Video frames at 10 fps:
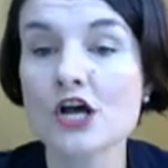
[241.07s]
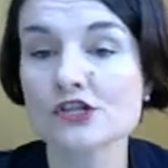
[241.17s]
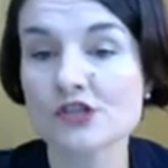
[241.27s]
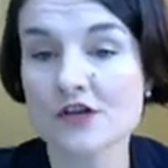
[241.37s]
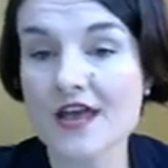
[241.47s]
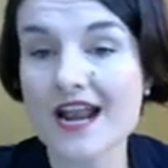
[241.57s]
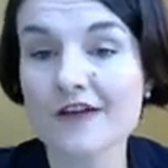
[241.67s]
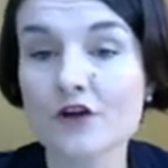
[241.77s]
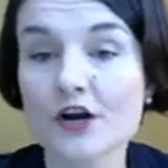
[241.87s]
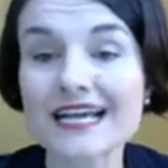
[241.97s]
so that I've
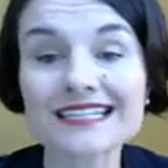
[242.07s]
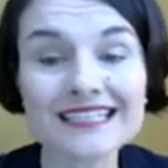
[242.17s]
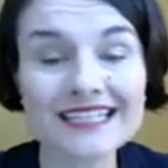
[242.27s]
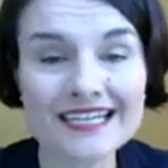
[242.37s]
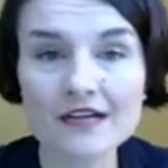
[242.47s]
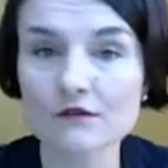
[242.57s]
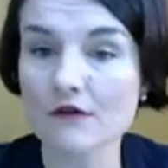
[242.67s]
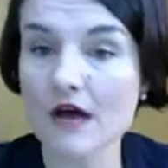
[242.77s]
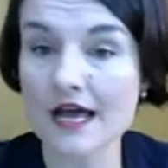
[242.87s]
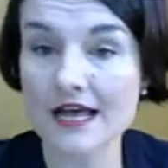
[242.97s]
got a clear
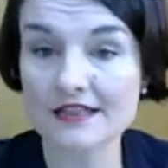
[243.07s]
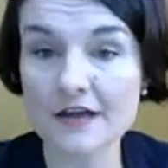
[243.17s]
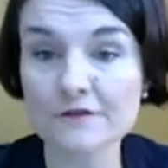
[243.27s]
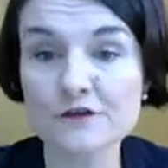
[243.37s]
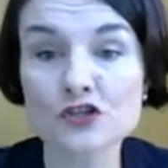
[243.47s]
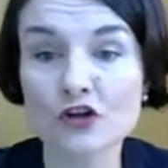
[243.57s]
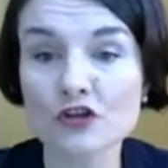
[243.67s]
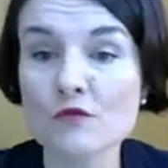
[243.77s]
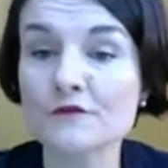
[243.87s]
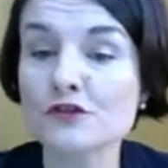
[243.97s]
left shoulder
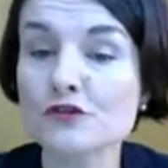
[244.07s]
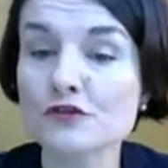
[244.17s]
with two